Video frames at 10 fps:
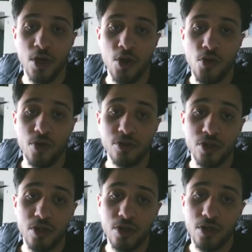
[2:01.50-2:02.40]
We're
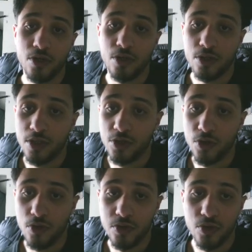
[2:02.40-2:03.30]
gonna start
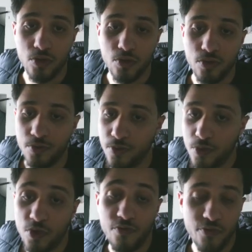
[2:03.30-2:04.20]
also
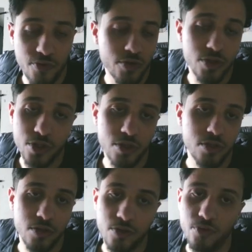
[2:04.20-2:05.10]
in the first
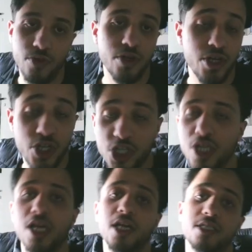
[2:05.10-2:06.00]
with the initial
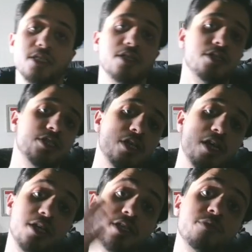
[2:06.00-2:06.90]
access. The initial
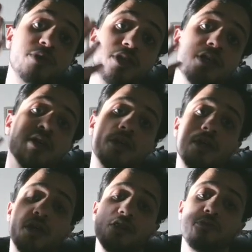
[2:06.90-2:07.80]
access meaning
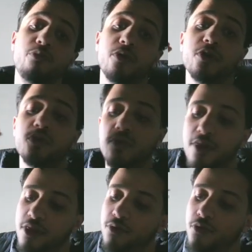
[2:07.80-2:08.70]
the point
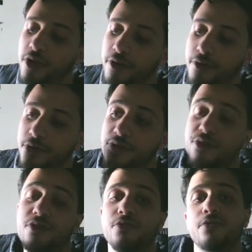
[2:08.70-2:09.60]
where
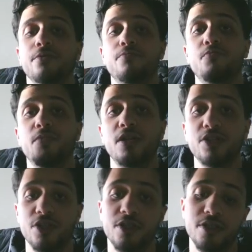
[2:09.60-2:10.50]
the
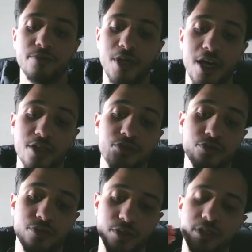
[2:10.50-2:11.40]
malicious
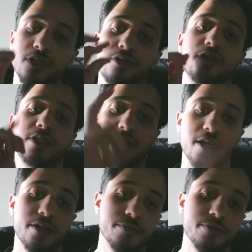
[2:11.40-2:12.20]
actor starts his attack.